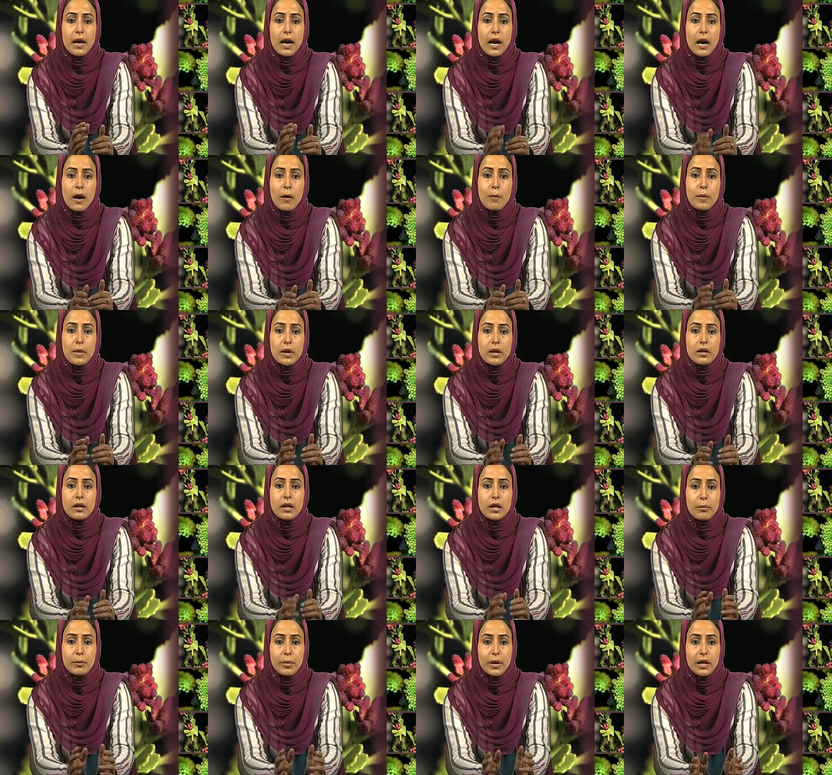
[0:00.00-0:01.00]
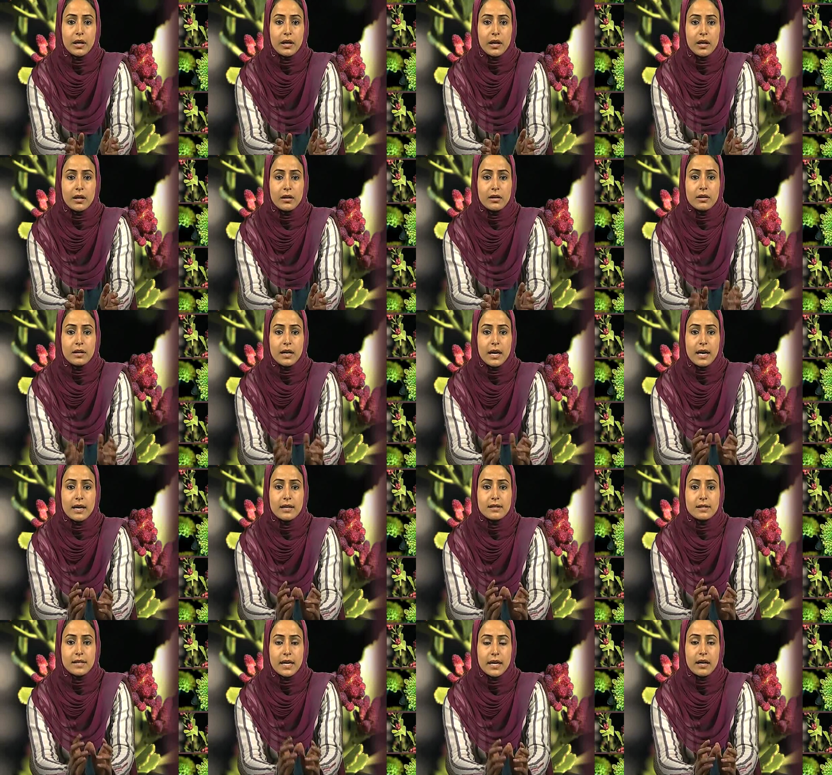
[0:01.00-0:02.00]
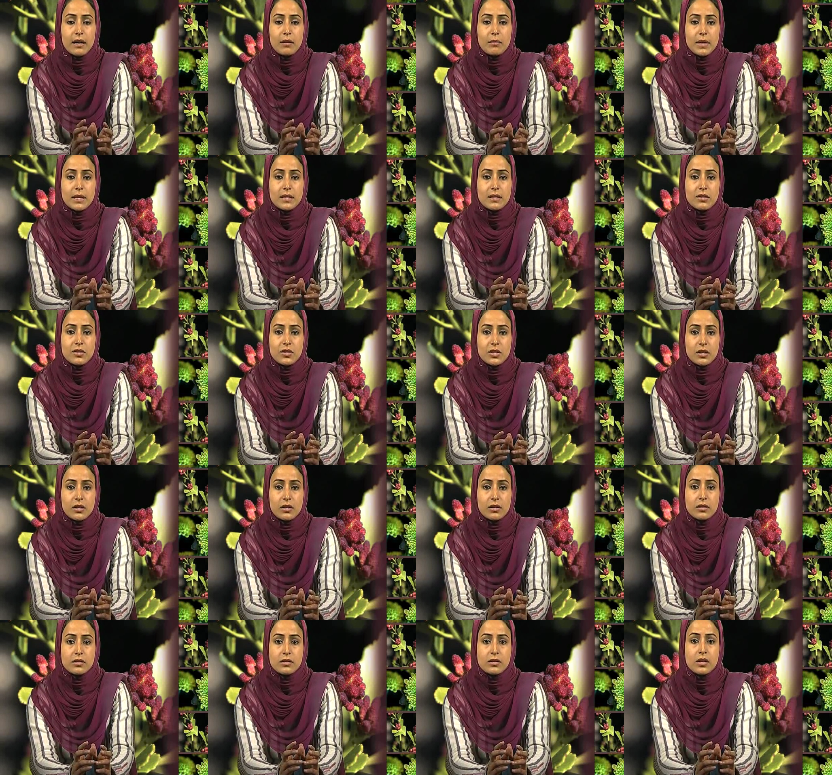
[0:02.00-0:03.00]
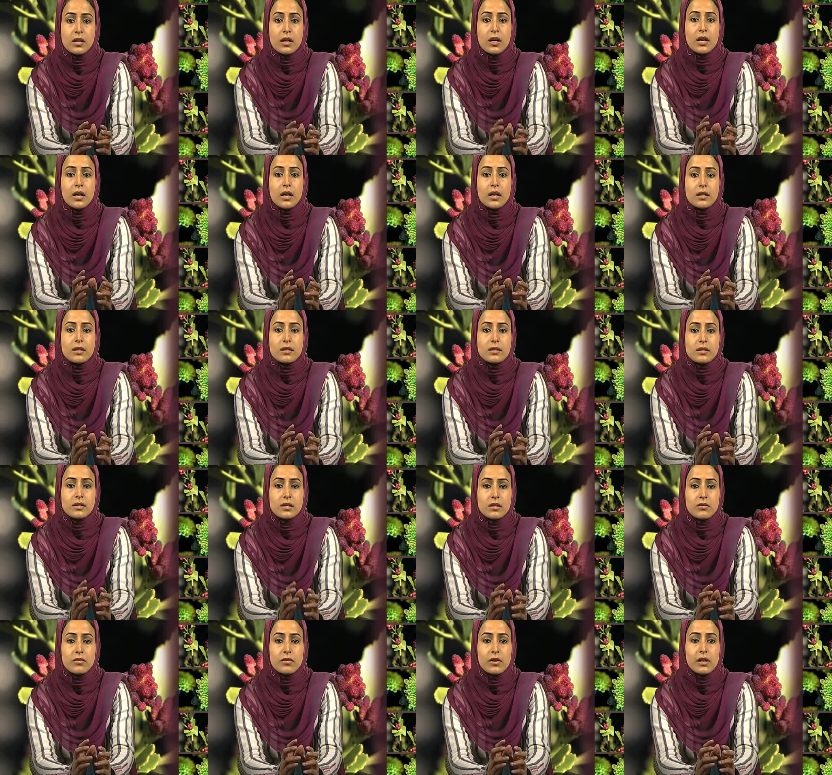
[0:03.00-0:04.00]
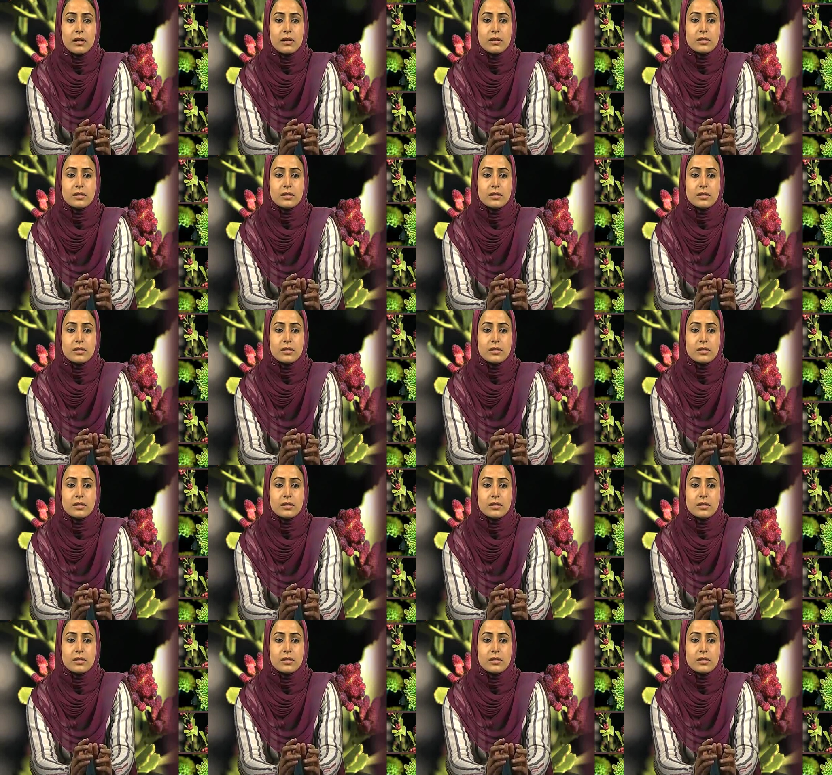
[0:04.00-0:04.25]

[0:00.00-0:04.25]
have been implicated as second messengers in several